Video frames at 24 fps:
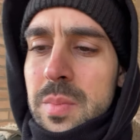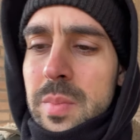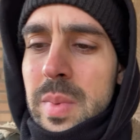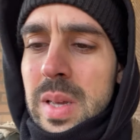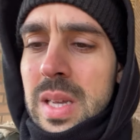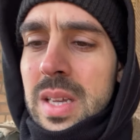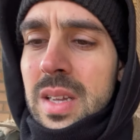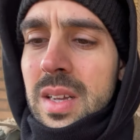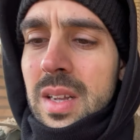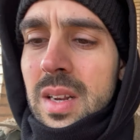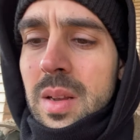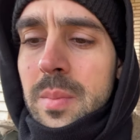ma
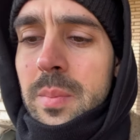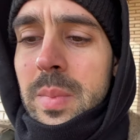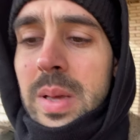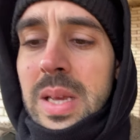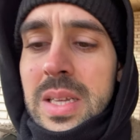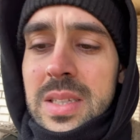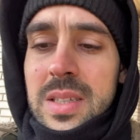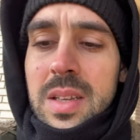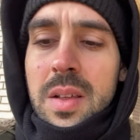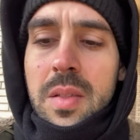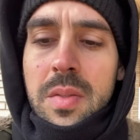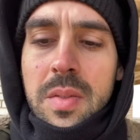an
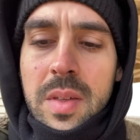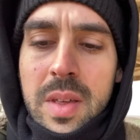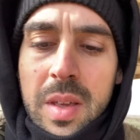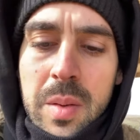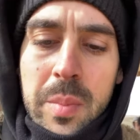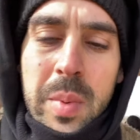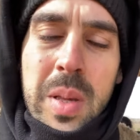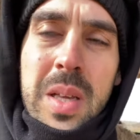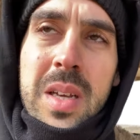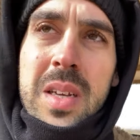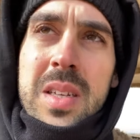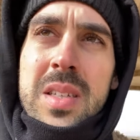amazing thing,
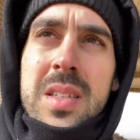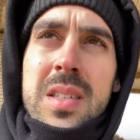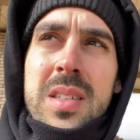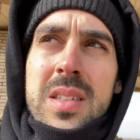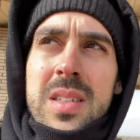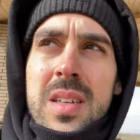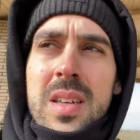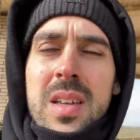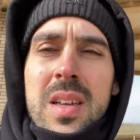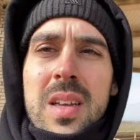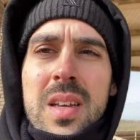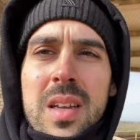because
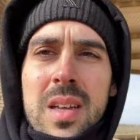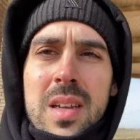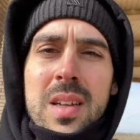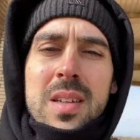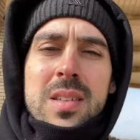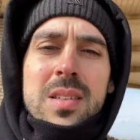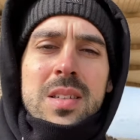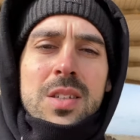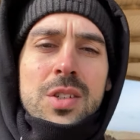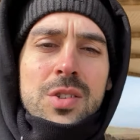to